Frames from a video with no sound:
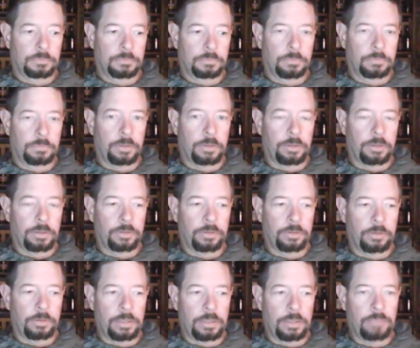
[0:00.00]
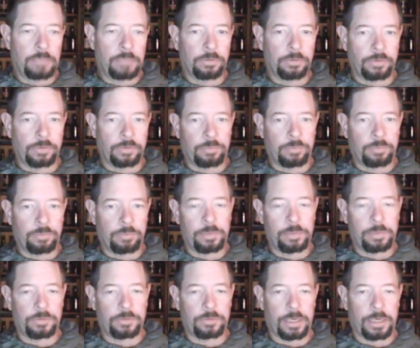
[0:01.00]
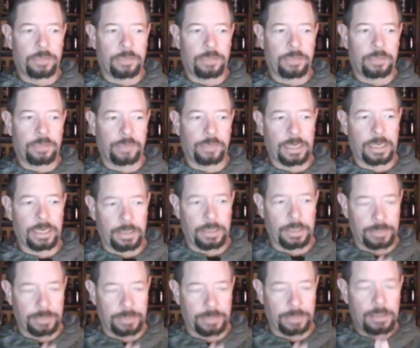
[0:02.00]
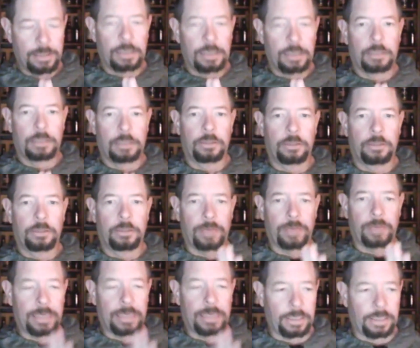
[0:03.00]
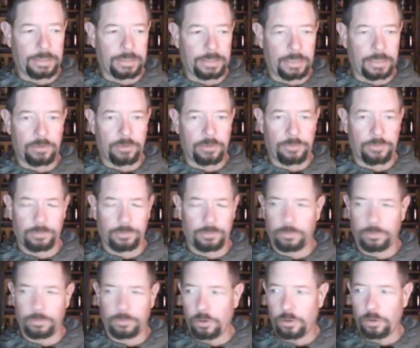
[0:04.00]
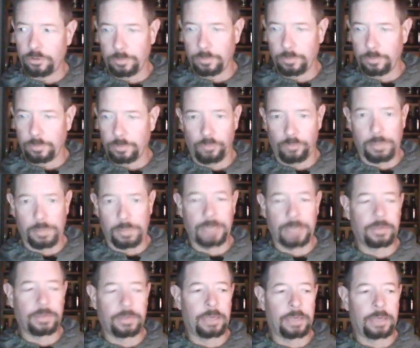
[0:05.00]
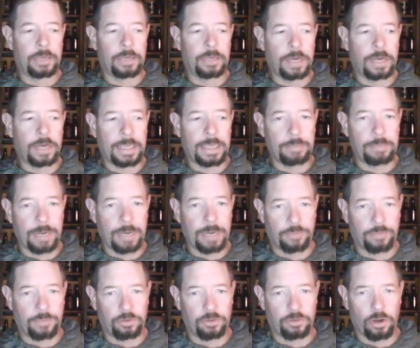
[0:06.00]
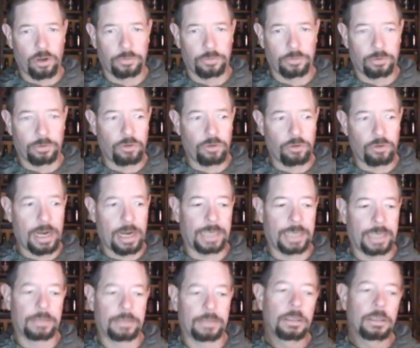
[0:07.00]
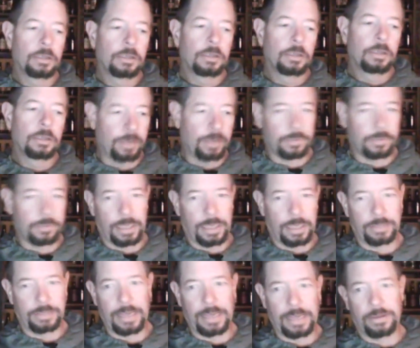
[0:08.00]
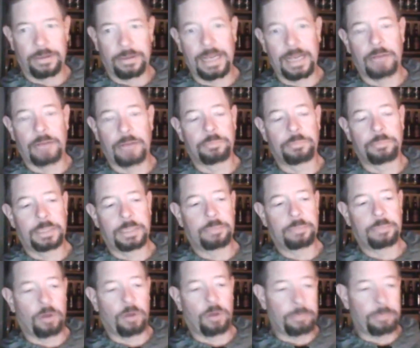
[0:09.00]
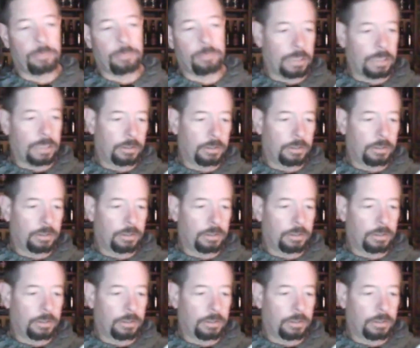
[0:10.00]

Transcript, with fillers: the evils of prohibition, I guess you see, kind of like that. You'd say kind of like that Jefferson Starship song from 1982. I came back from the jaws of the dragon. So they were like down and out, but he brought them back.